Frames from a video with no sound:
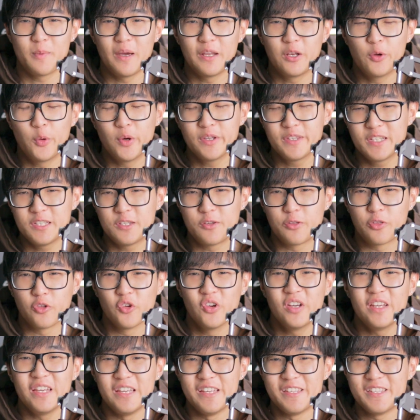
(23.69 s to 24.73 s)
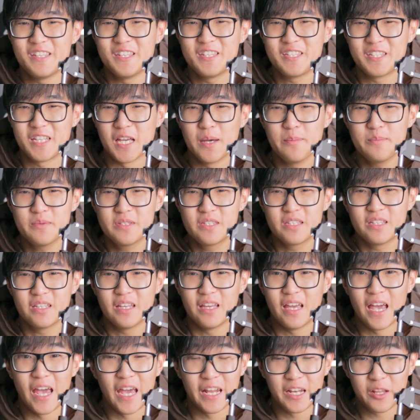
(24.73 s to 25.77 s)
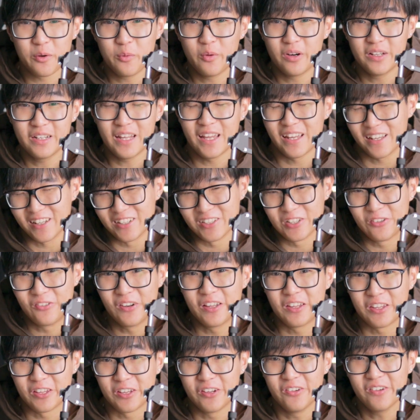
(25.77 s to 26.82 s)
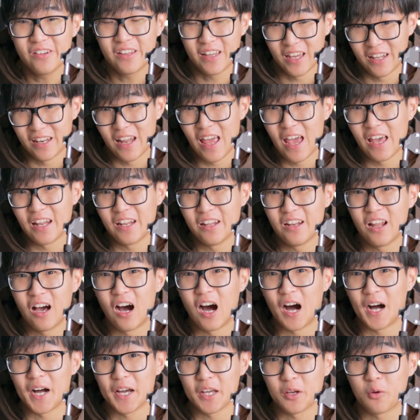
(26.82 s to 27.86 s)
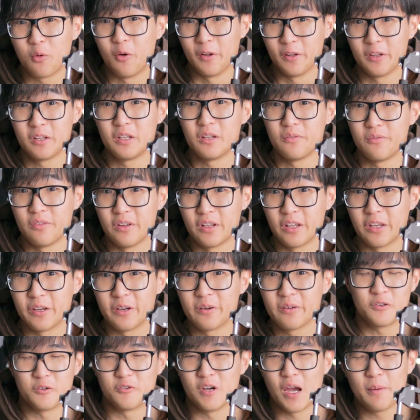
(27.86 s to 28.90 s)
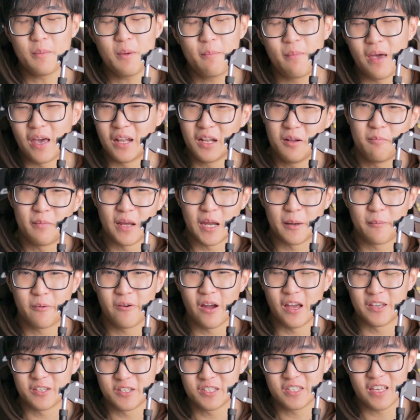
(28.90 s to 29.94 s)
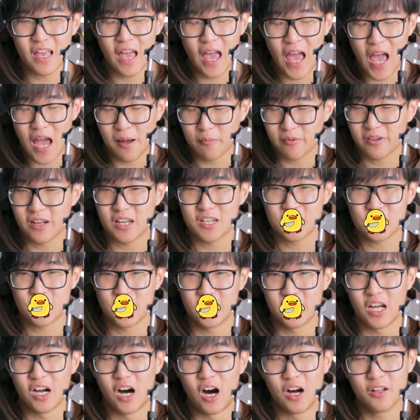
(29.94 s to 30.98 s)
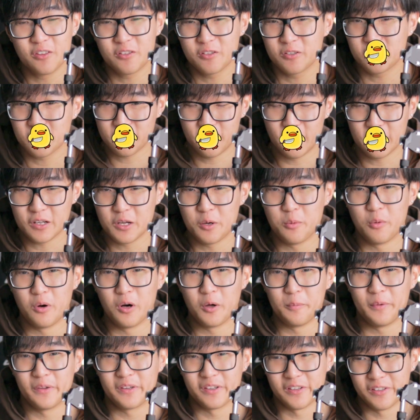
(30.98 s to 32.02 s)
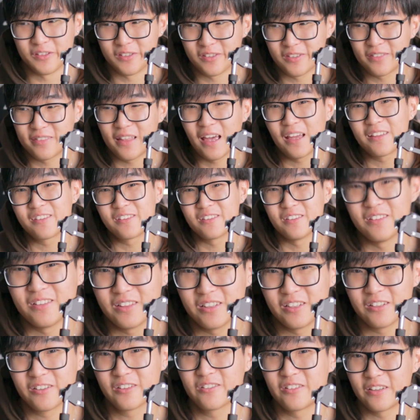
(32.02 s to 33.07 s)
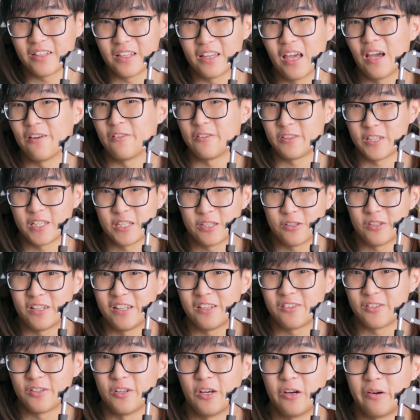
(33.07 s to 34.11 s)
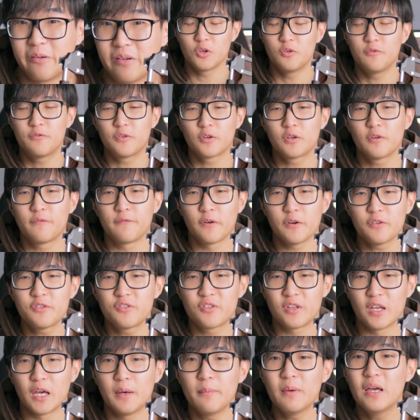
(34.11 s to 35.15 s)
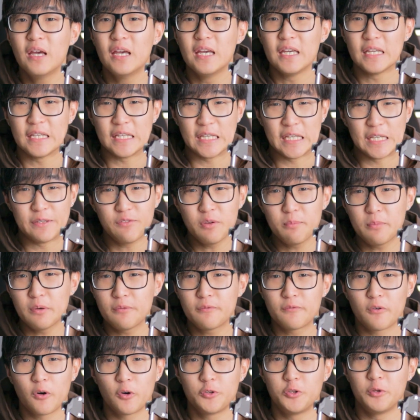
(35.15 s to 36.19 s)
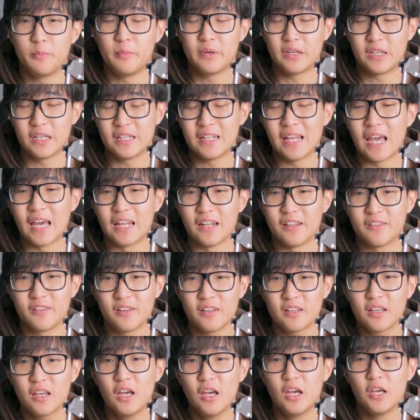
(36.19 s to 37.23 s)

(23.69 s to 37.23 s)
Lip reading: by knowing these 3 easy steps, anyone, including you, can edit a high quality video. So grab a pen and paper and just hammer that onto your fucking wall, because that's literally everything you need to know. So for the first step, even before you begin editing,